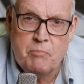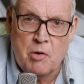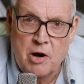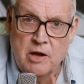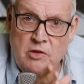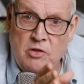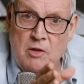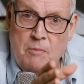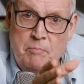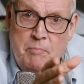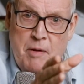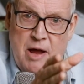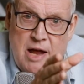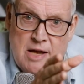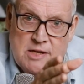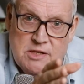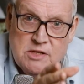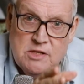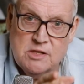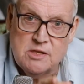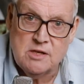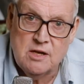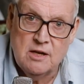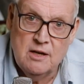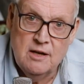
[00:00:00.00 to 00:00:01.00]
Bring the
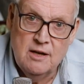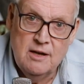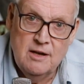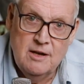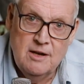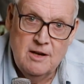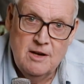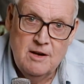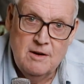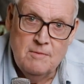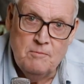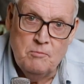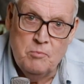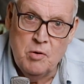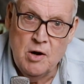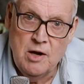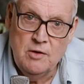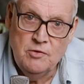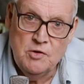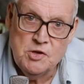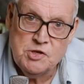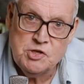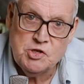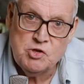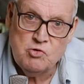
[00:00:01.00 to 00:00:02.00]
best,
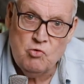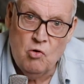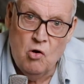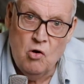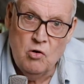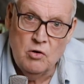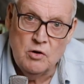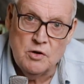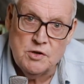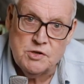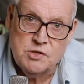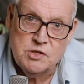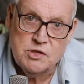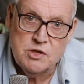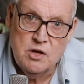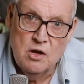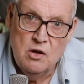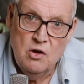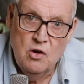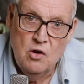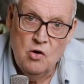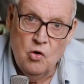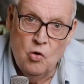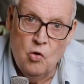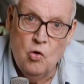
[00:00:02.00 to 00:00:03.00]
bring the strongest,
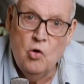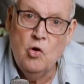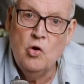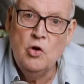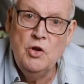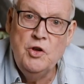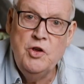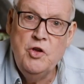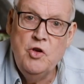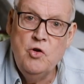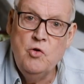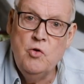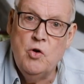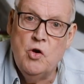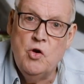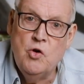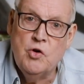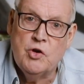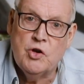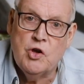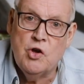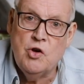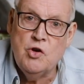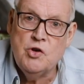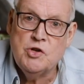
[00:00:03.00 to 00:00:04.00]
all you who
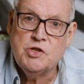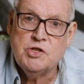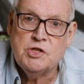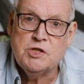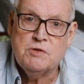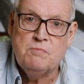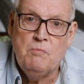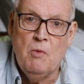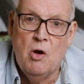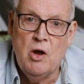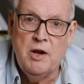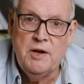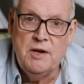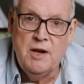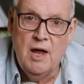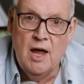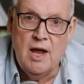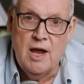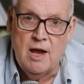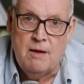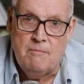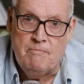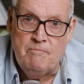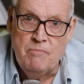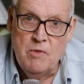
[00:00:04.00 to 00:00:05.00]
curse my
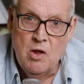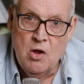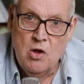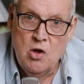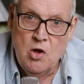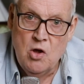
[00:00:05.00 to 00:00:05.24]
name,